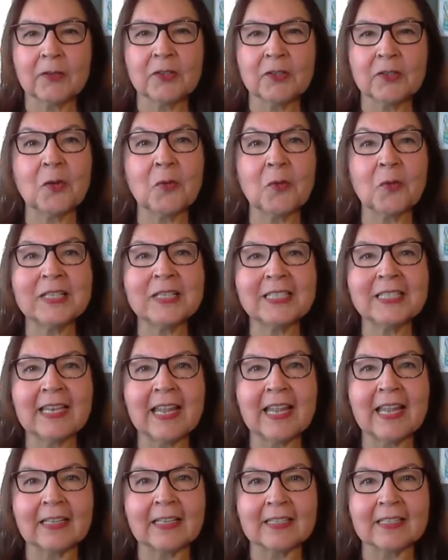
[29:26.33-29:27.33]
"So
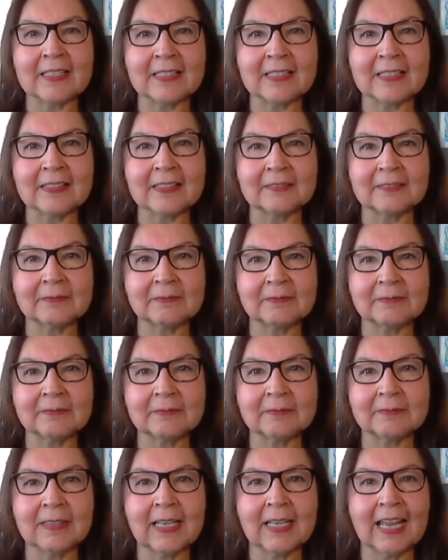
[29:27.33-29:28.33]
what's next?"
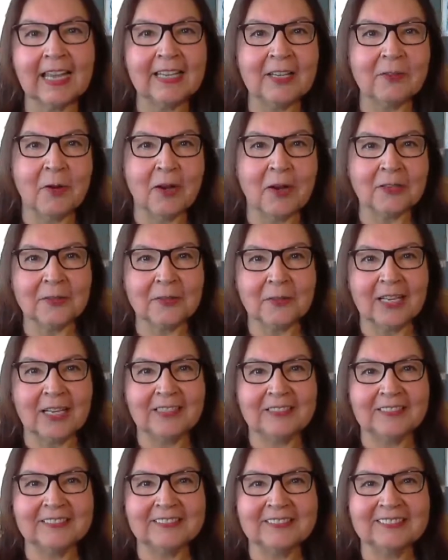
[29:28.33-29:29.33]
And he walked away.